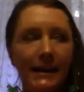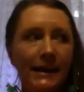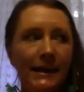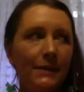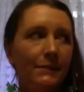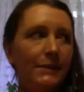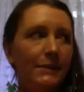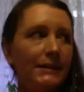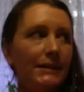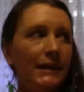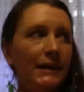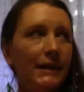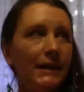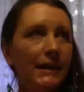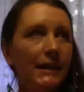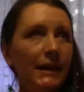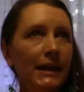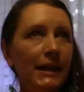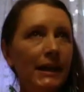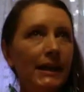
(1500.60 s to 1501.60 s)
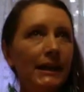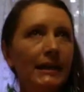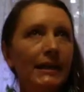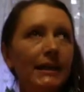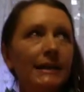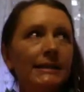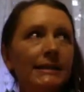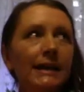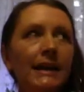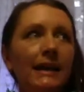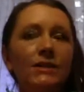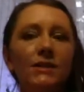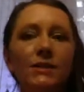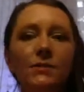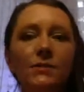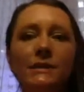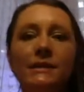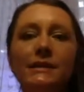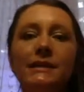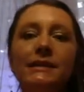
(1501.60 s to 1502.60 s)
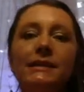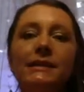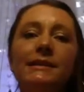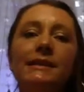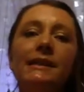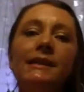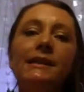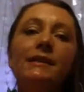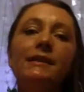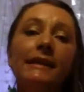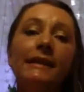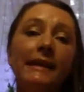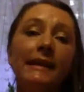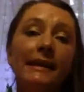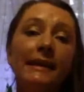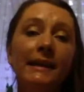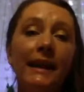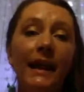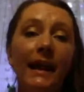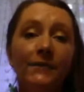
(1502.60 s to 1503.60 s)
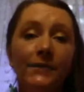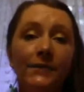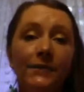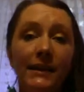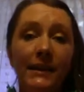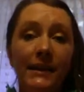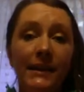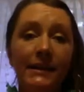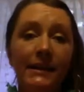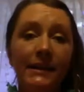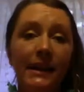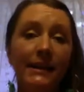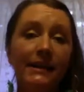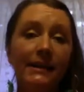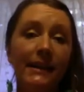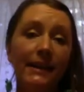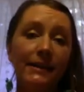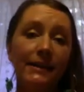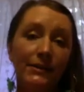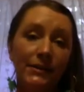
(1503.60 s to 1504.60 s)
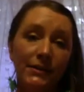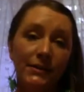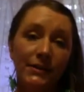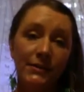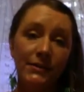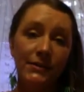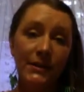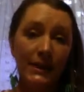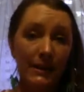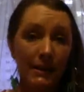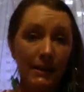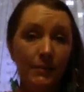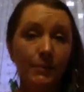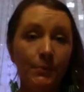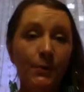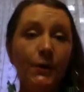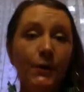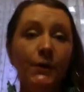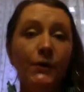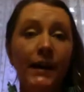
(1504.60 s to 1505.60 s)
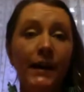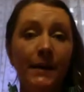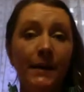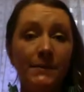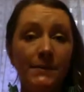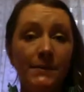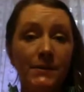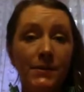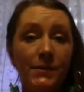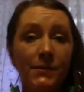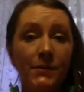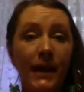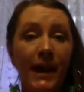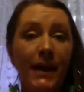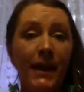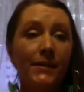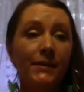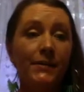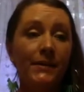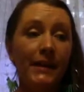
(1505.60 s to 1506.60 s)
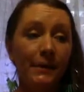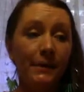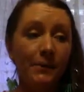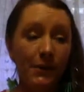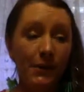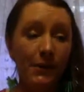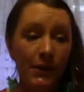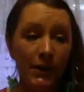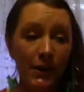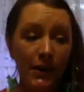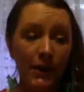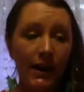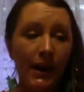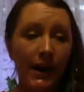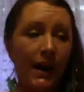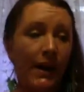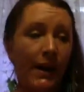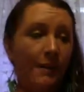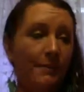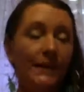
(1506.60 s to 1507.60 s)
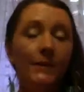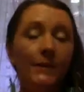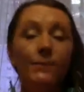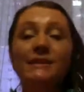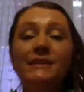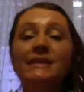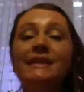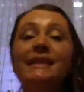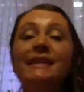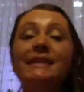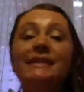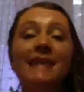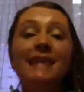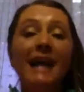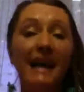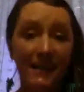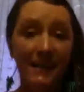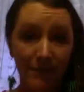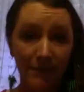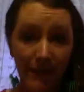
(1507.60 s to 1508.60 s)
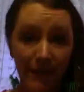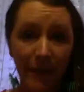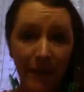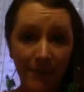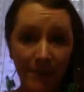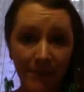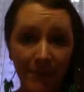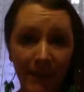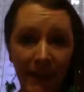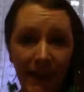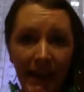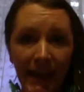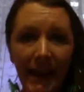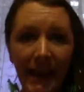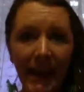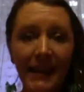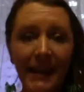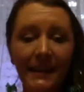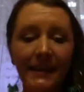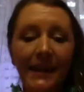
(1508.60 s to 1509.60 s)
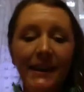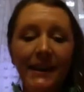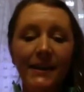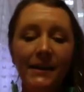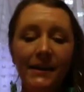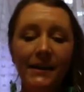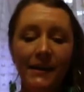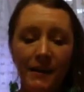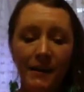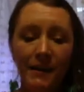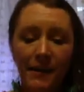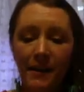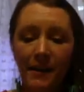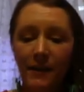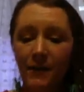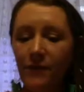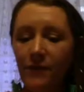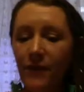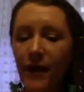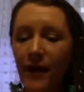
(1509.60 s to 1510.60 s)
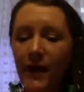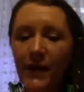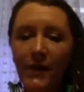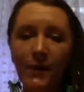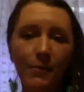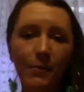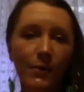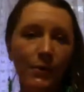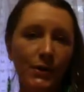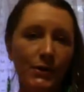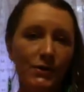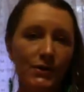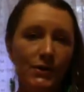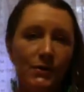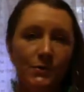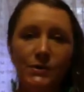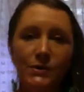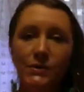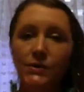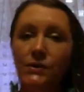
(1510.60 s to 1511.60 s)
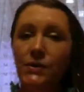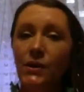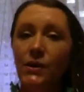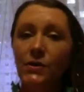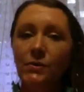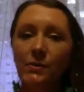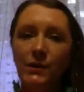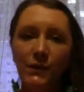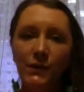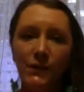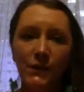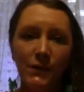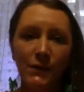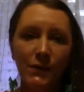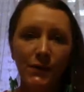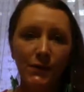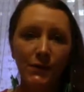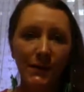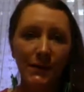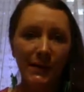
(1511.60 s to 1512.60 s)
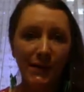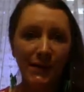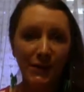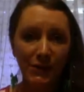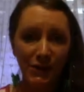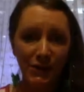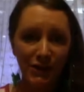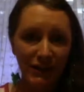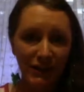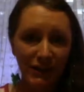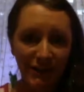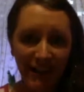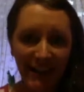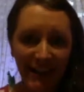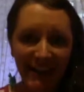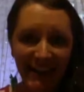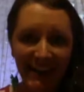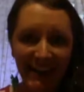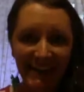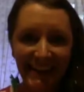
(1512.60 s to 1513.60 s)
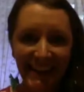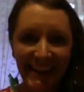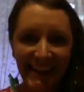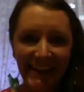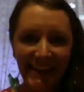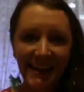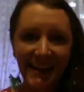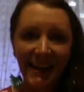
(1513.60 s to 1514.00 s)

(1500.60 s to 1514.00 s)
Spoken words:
it was the intention was to seal in everything that they learned in the program. So now they were, it was inside of them. And then the fire portion was so beautiful with our Shiva, and then